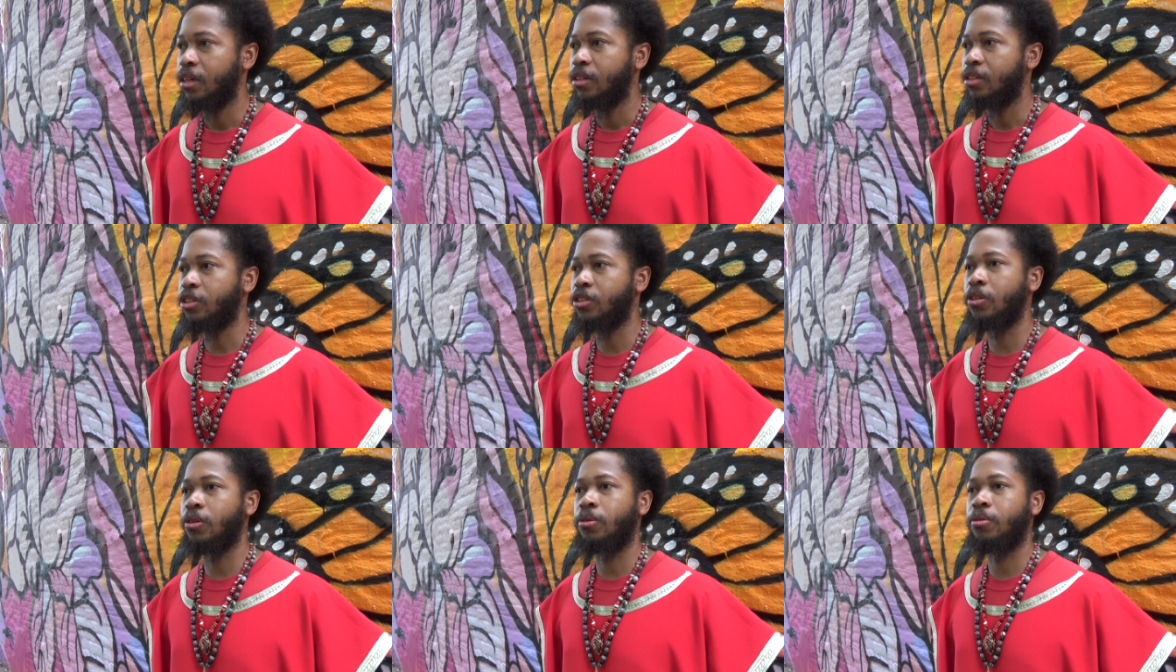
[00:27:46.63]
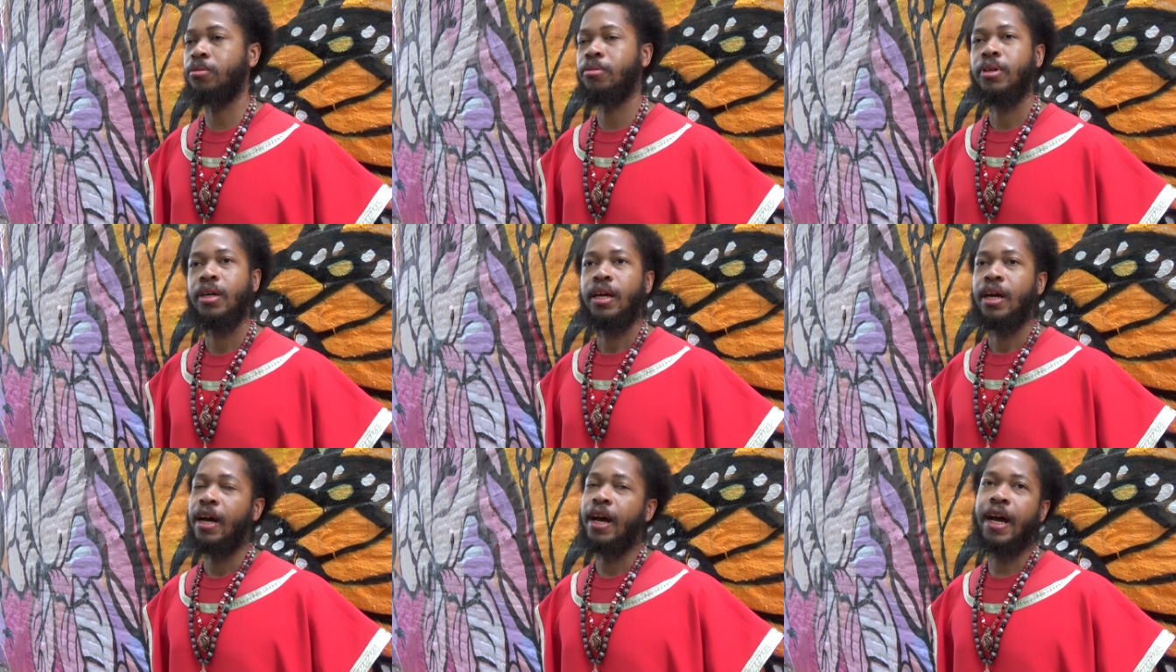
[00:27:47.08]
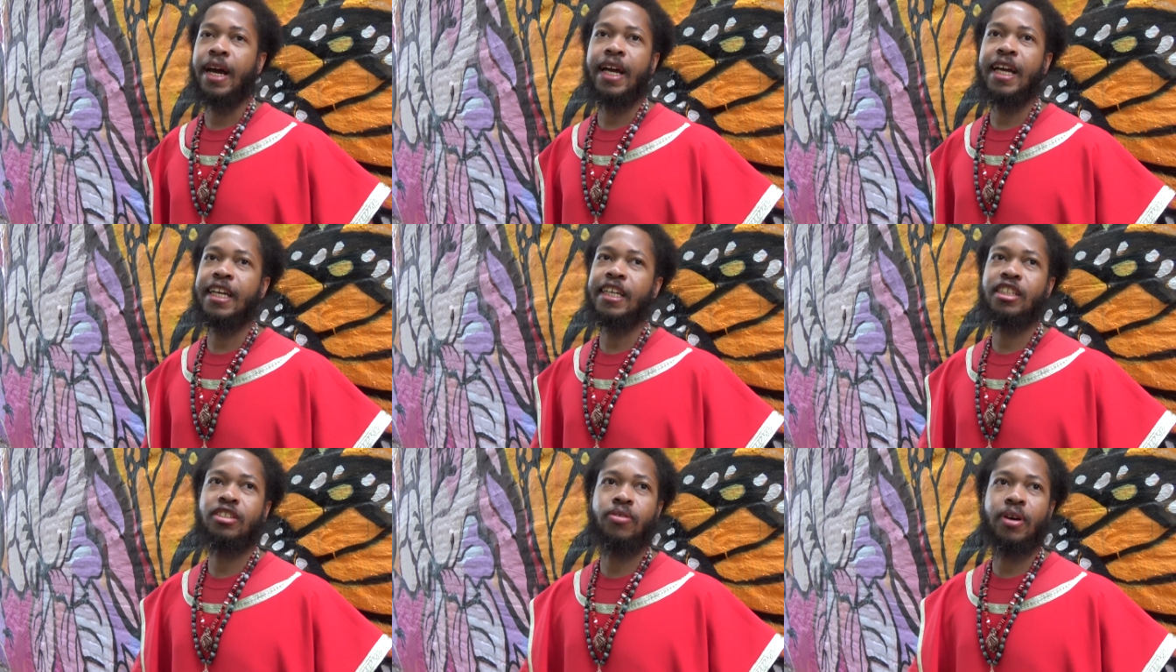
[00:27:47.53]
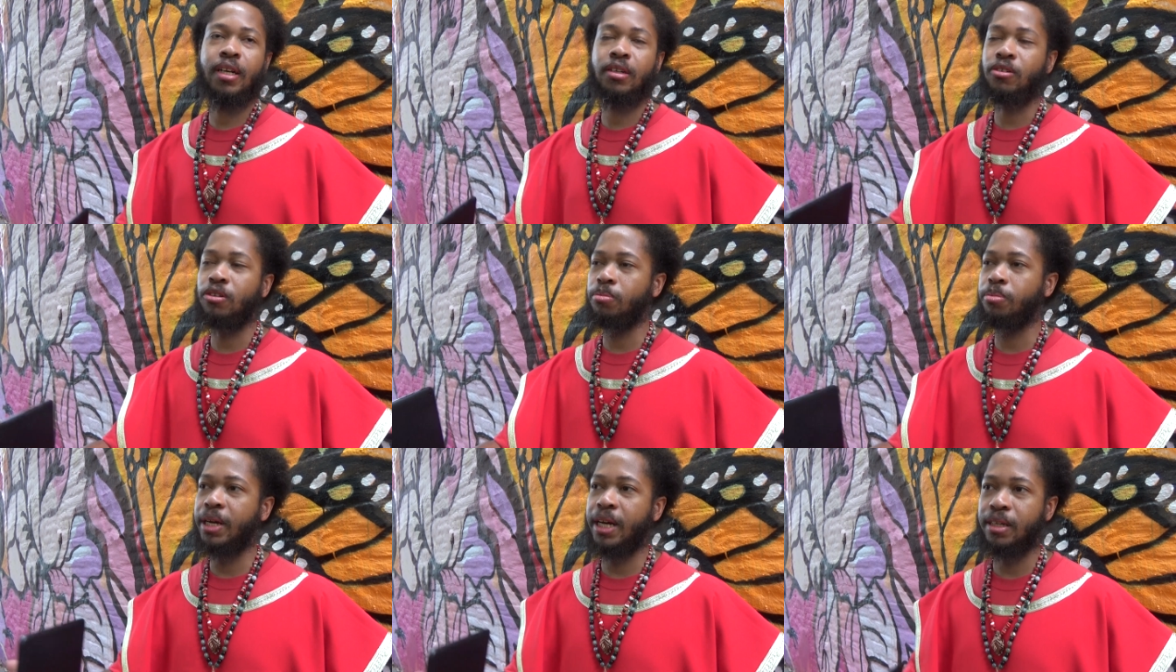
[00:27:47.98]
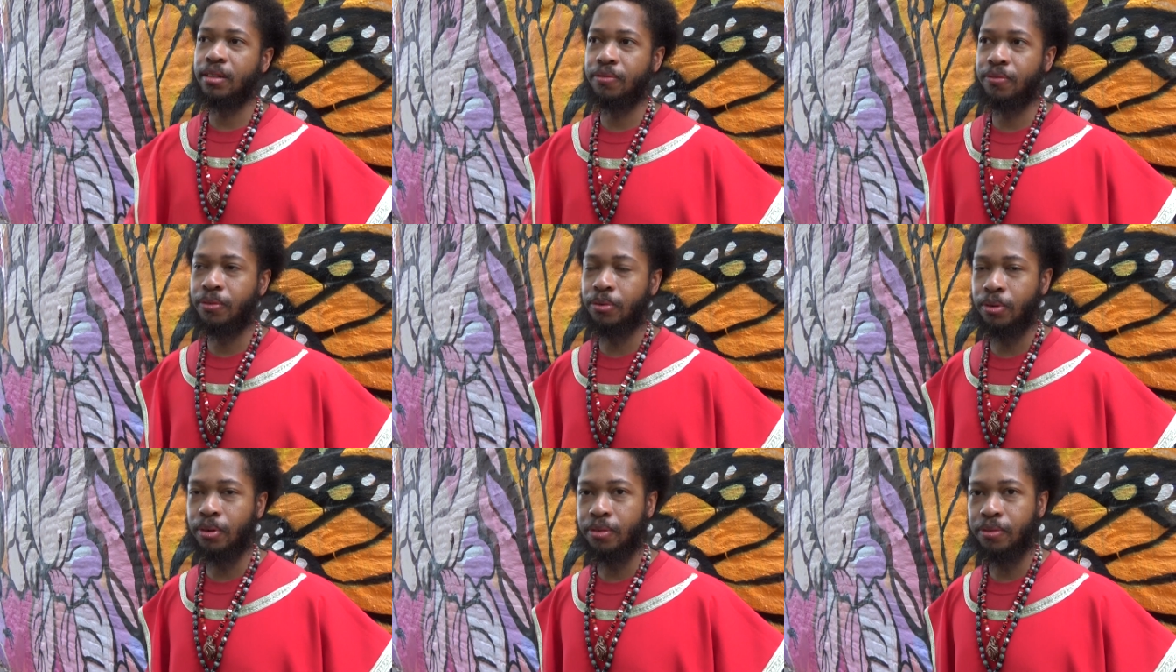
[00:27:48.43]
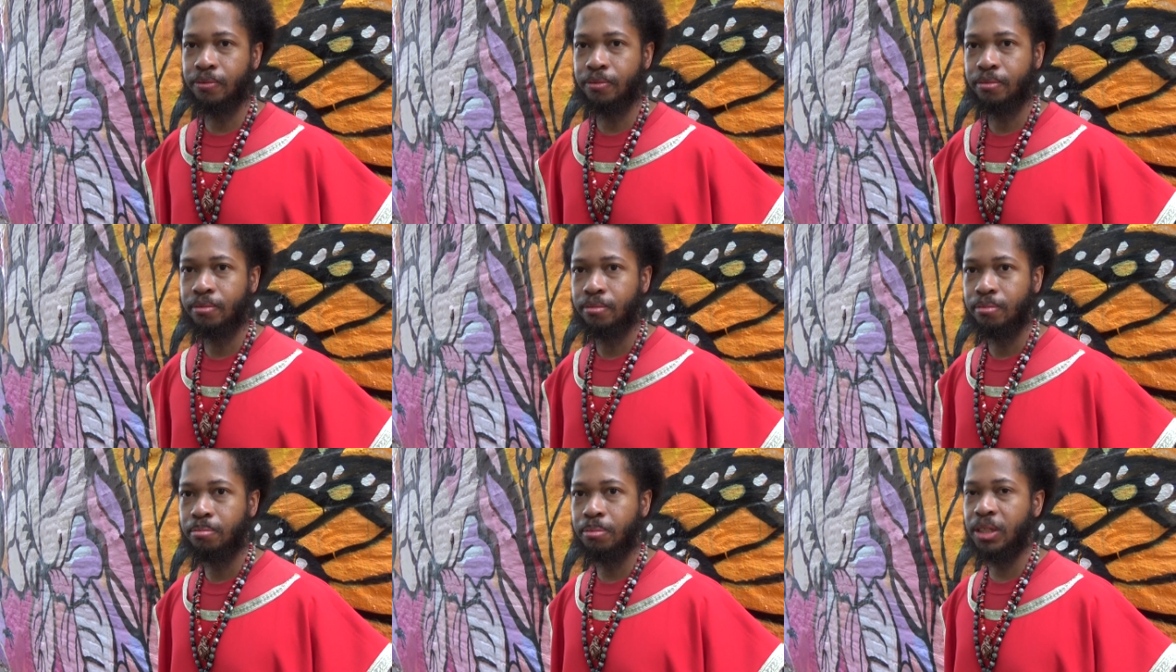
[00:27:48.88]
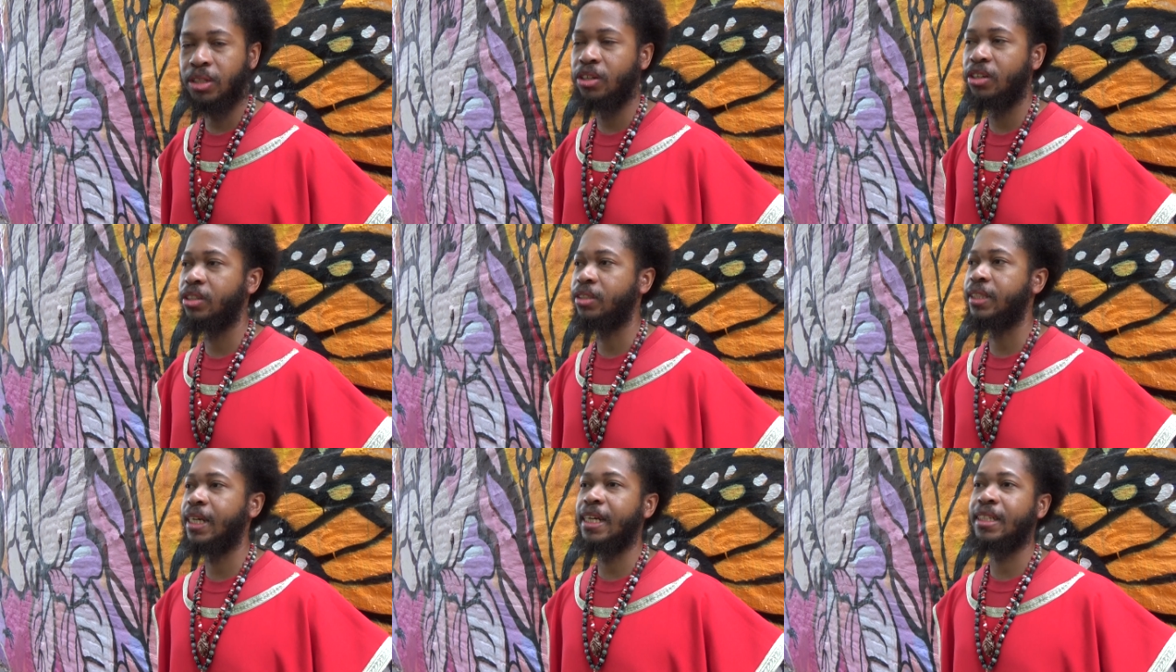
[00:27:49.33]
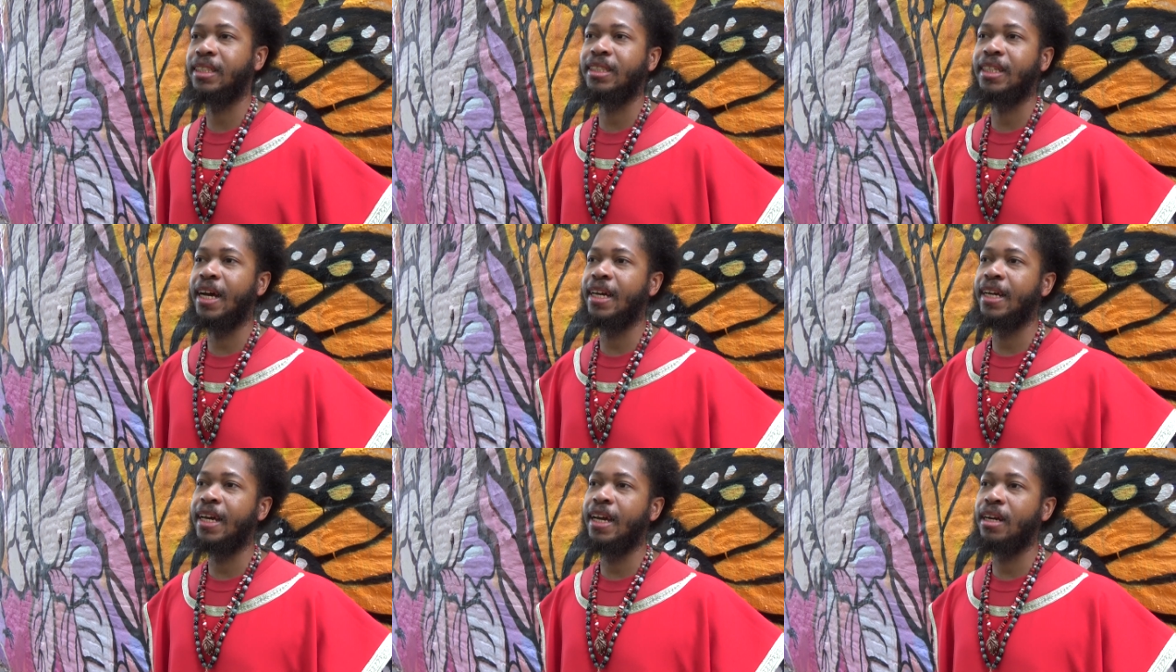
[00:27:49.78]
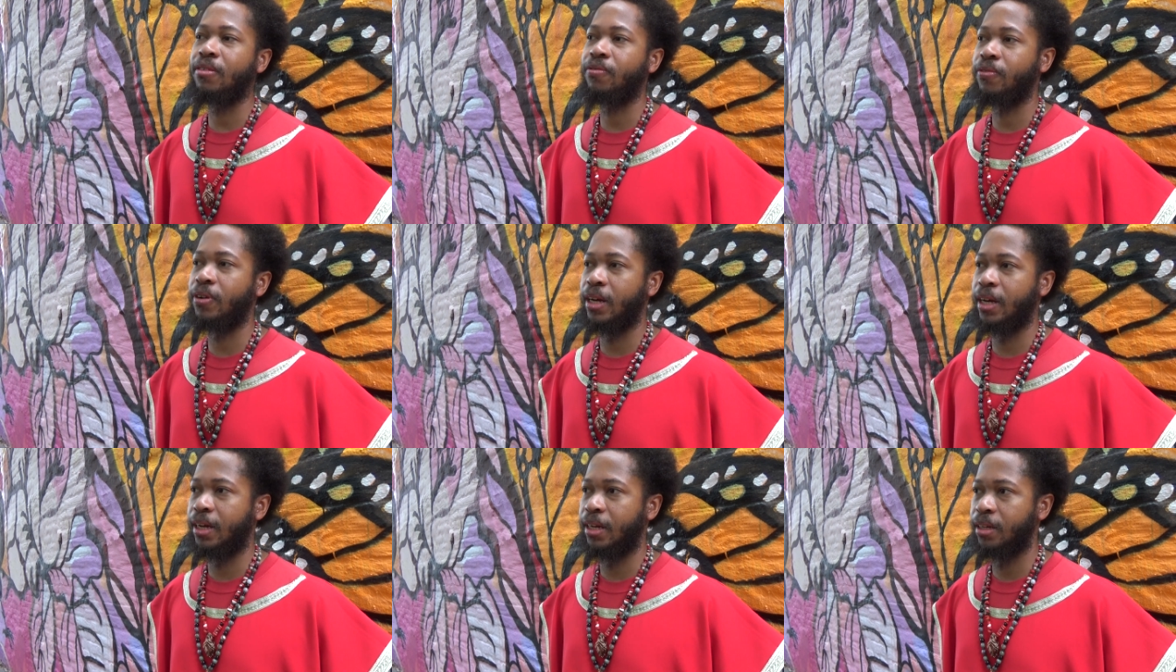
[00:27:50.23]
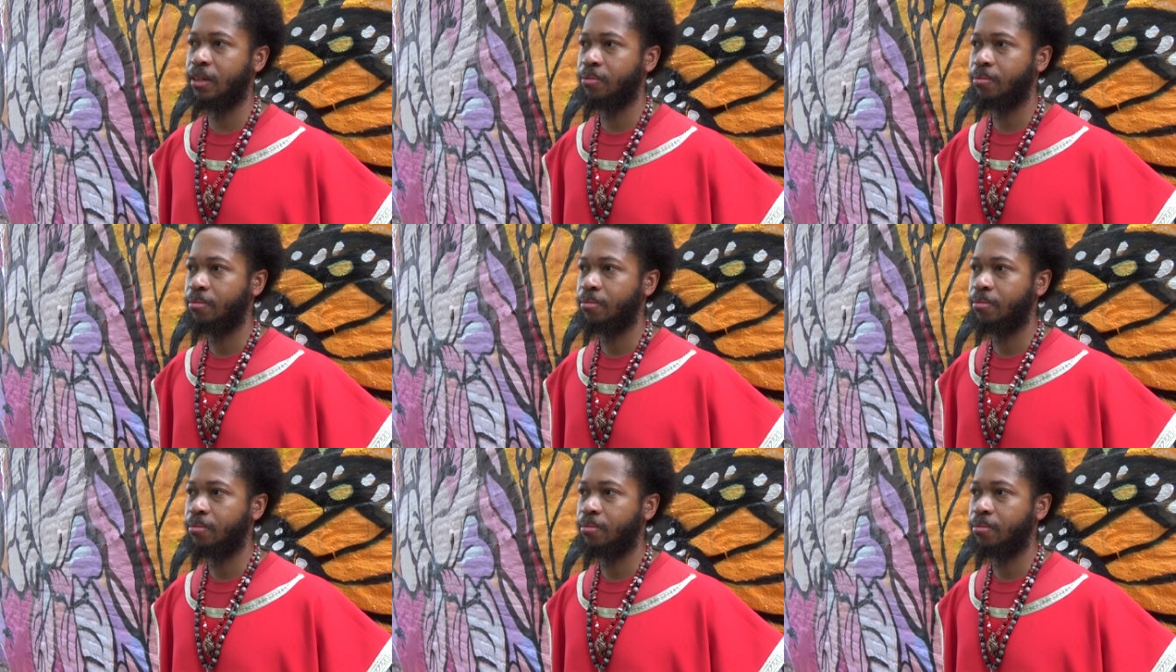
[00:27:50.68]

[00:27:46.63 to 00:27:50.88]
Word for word: So I ain't trying to go back and forth because that's not edifying.